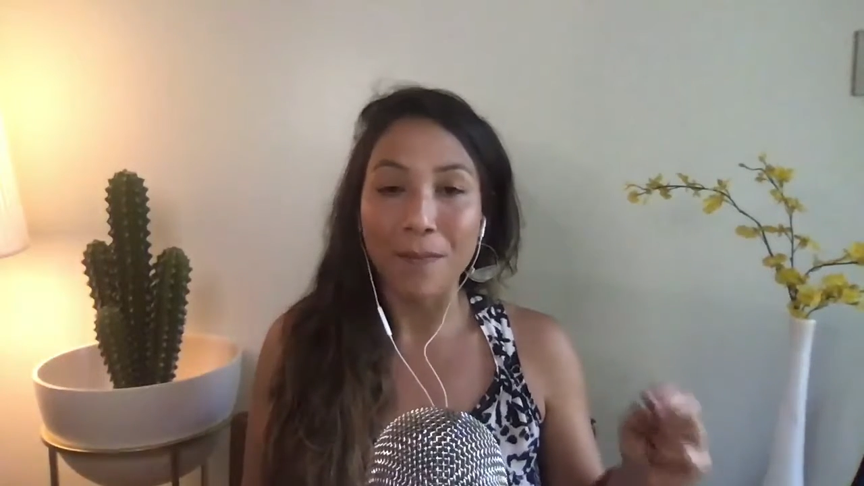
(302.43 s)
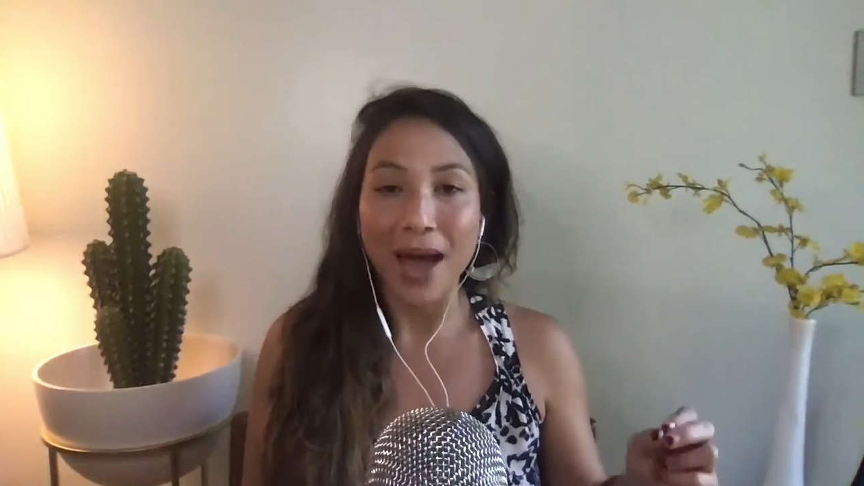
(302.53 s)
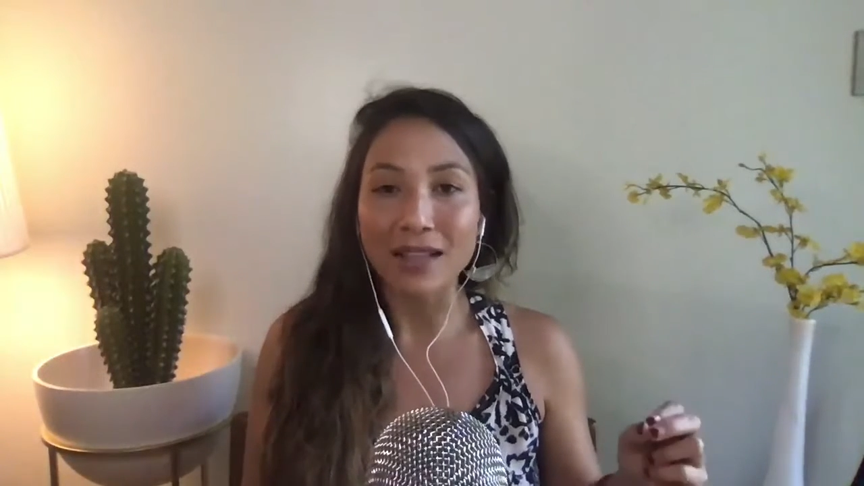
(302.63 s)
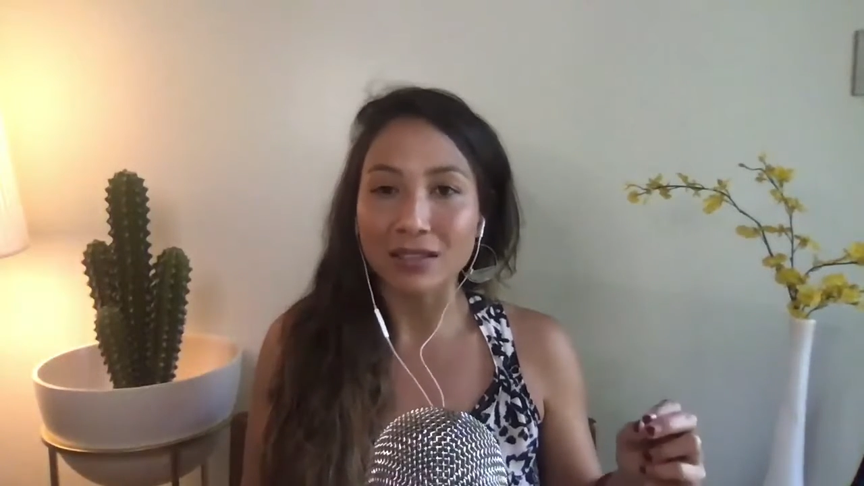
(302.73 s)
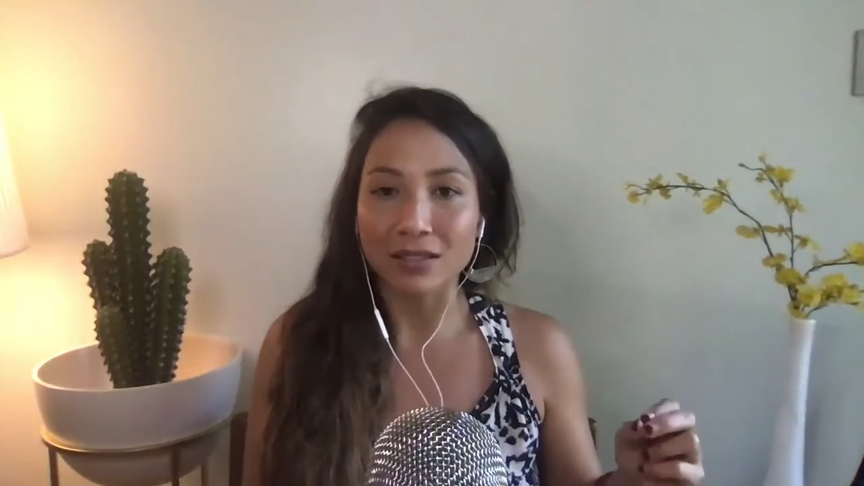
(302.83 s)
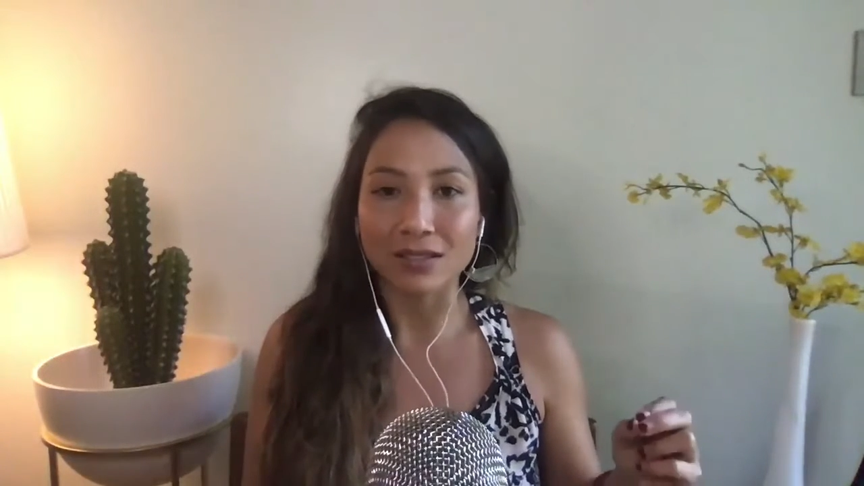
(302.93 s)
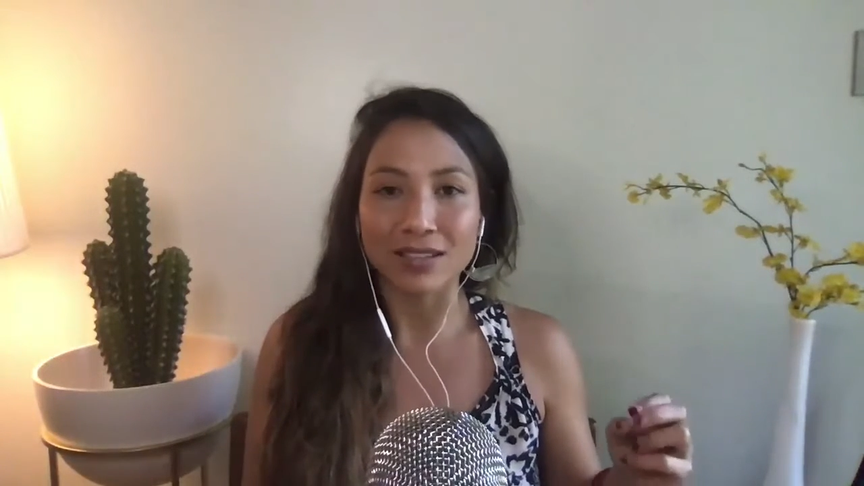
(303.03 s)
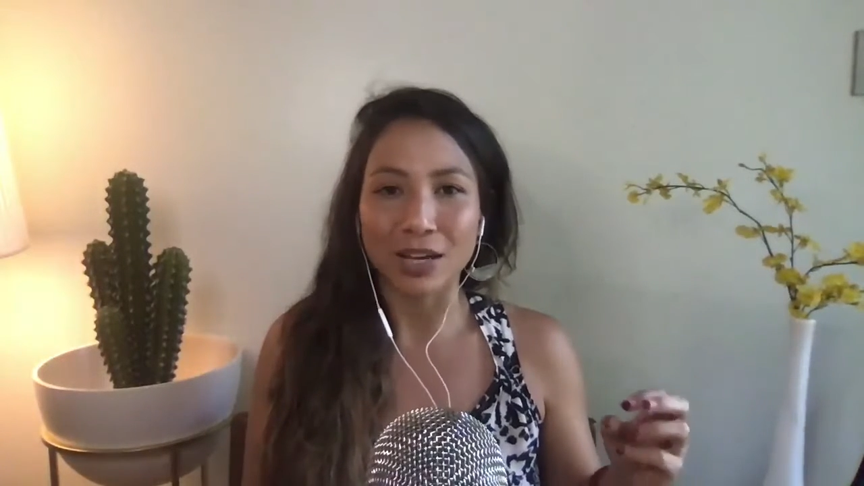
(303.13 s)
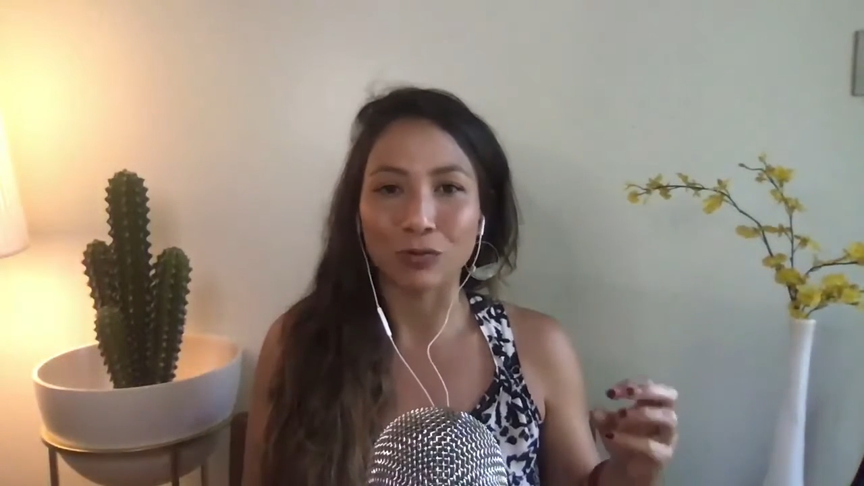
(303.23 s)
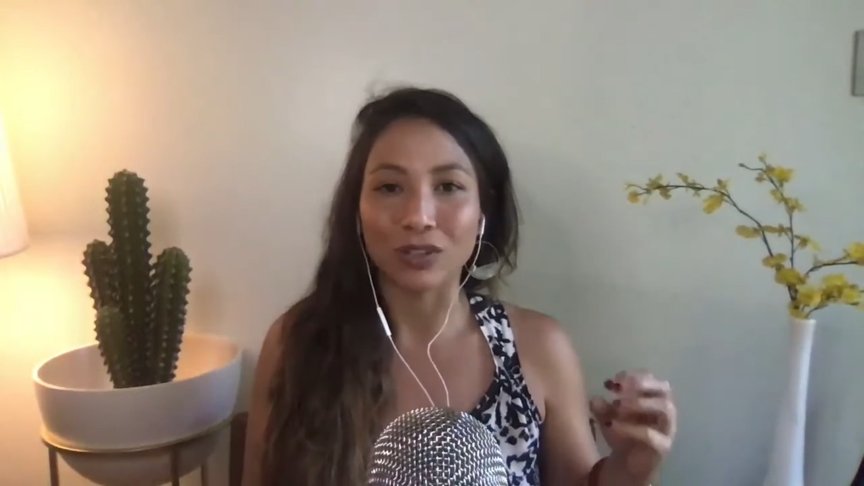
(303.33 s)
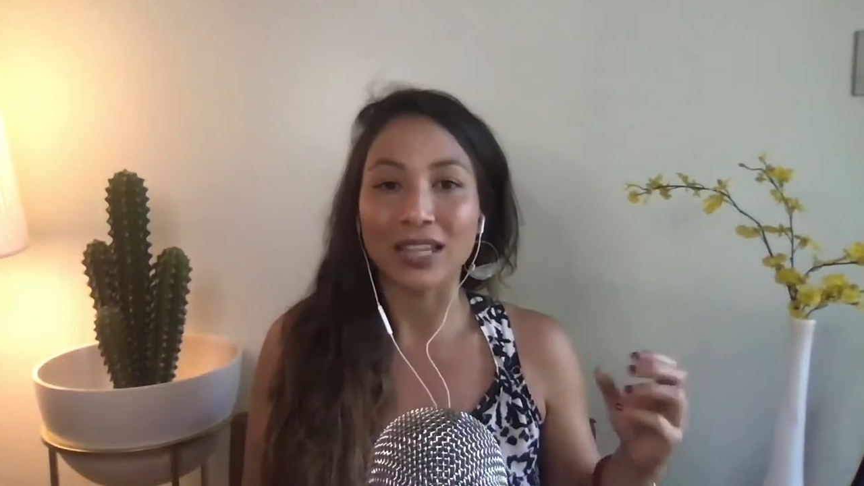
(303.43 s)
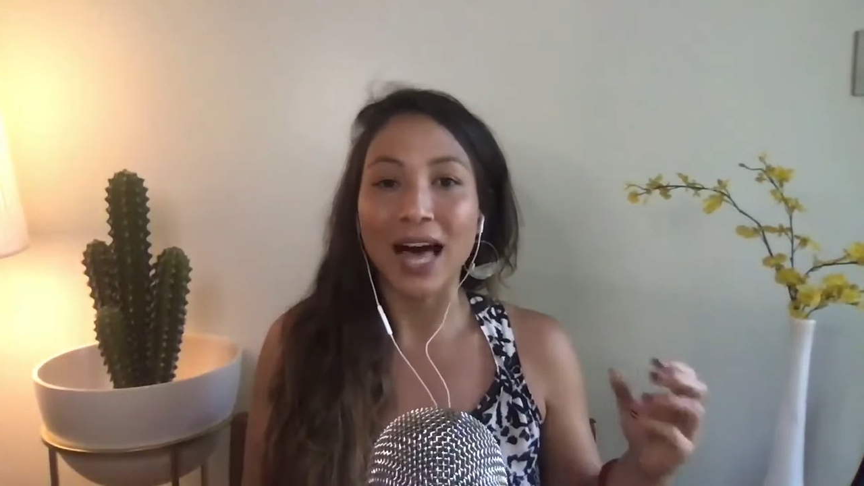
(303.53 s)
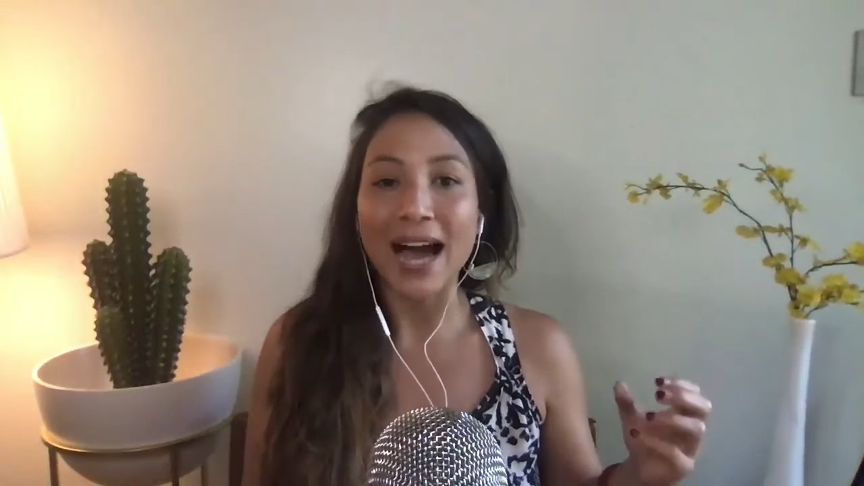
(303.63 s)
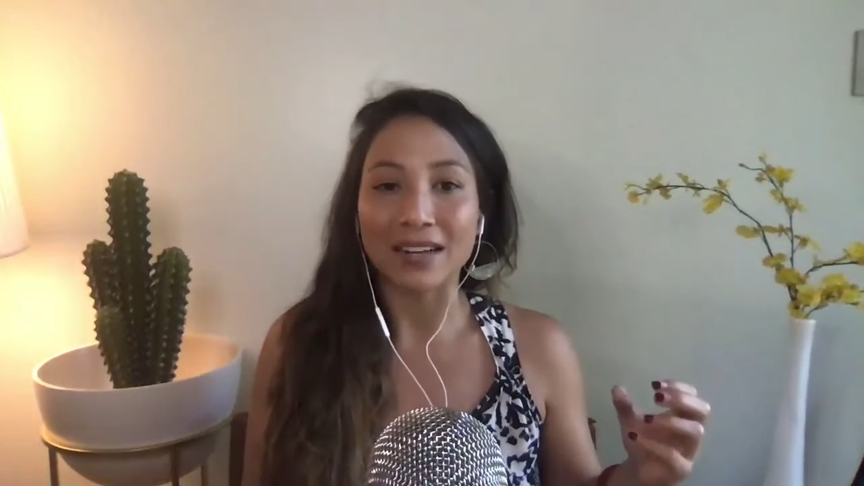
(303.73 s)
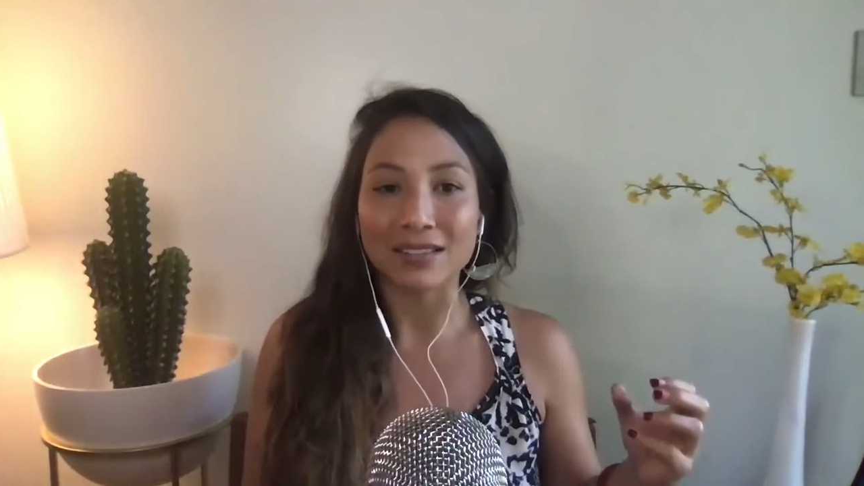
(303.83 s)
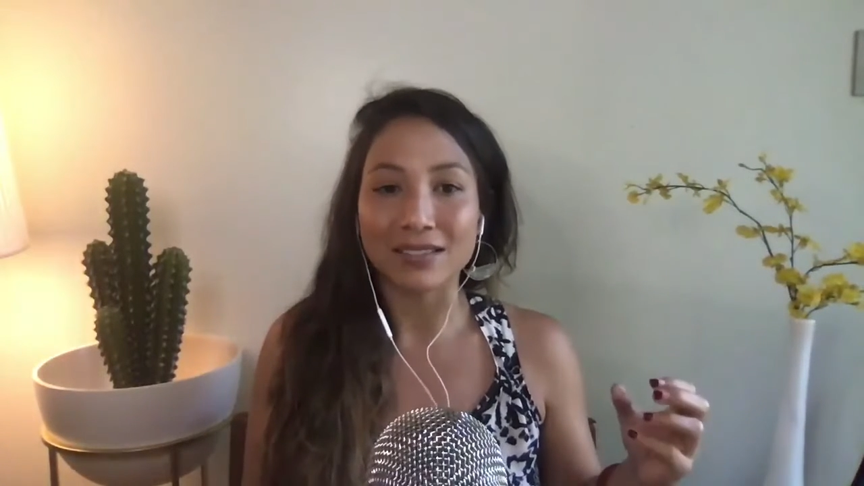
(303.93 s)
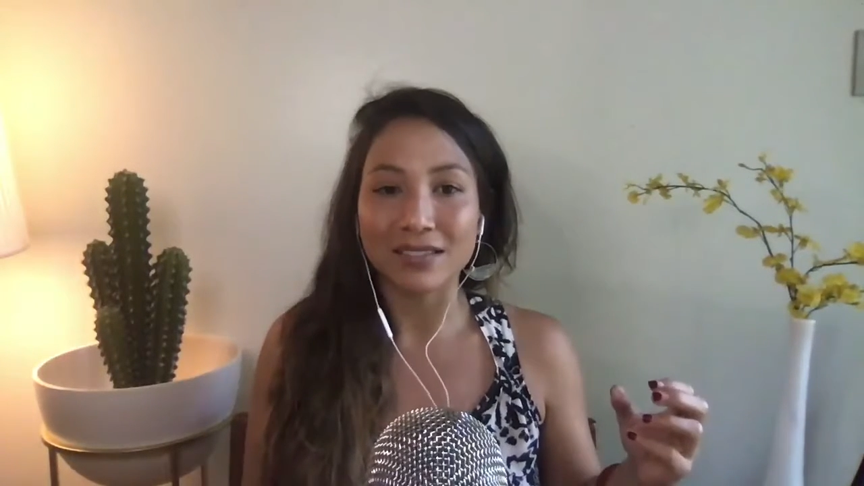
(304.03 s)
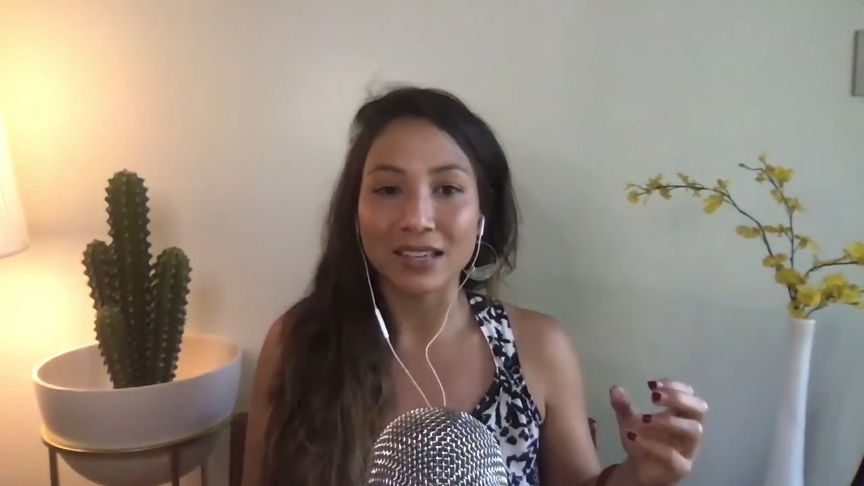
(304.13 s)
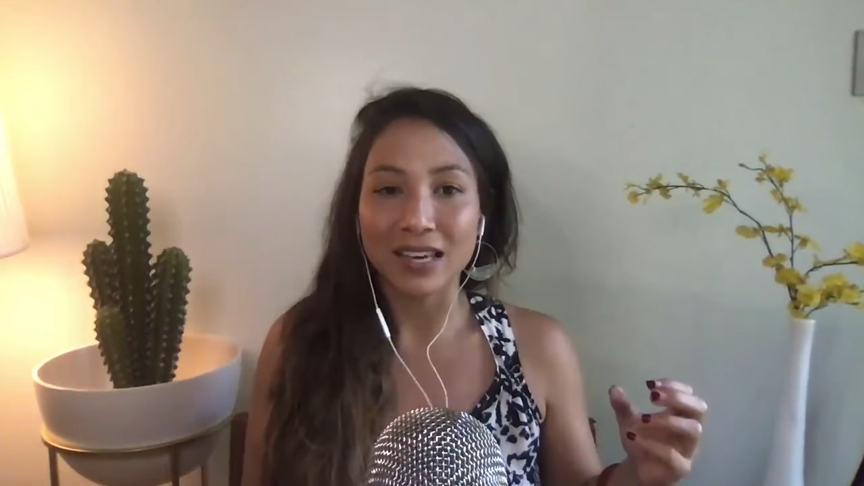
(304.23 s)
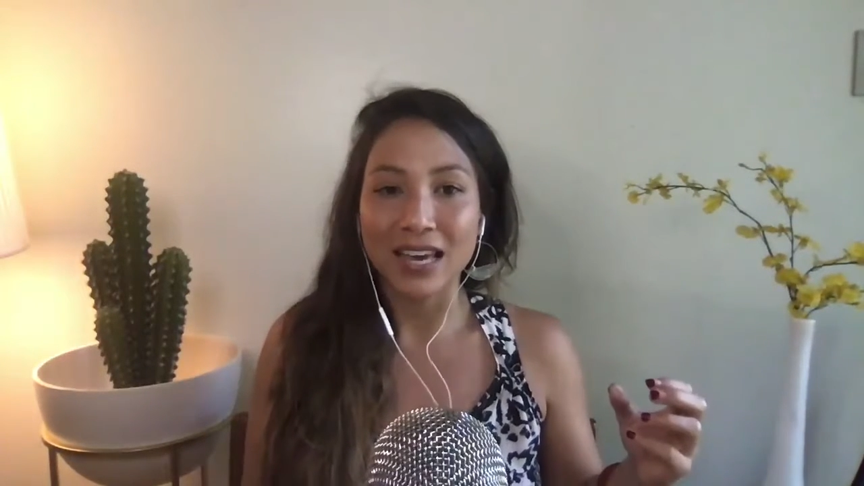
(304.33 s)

balanced and relaxed